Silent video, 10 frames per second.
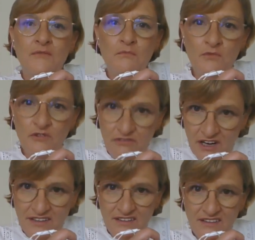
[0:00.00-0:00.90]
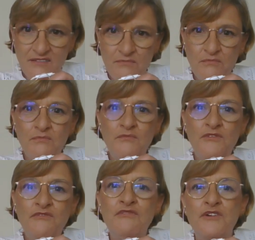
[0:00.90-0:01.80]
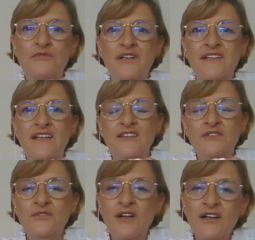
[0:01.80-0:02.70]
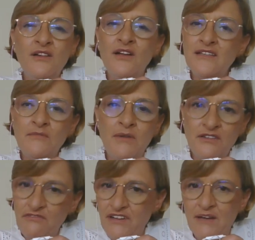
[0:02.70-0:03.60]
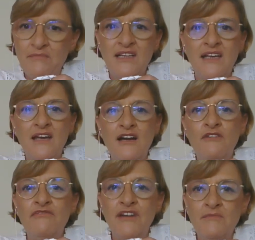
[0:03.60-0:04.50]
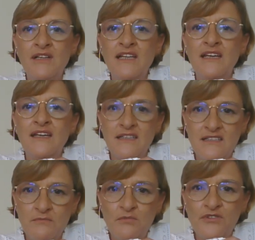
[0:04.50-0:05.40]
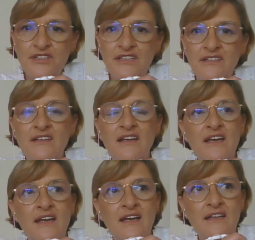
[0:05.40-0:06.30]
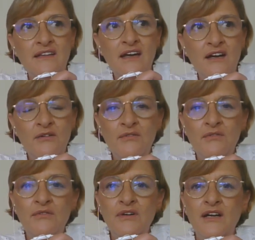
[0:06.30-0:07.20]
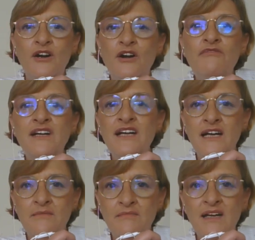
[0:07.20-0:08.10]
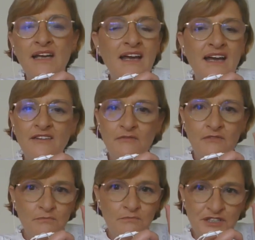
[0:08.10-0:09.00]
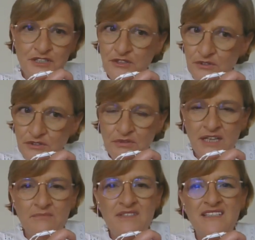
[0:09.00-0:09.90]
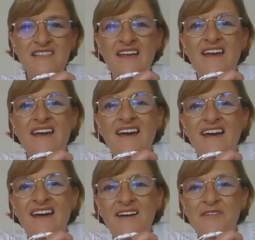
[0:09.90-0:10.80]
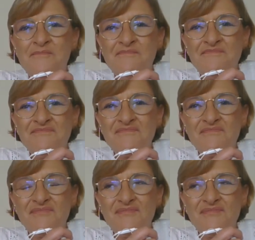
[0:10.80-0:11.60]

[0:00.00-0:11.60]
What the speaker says: move on, move forward. And you talk a lot about family, how family is important, and how overcome and pursue dreams. Um,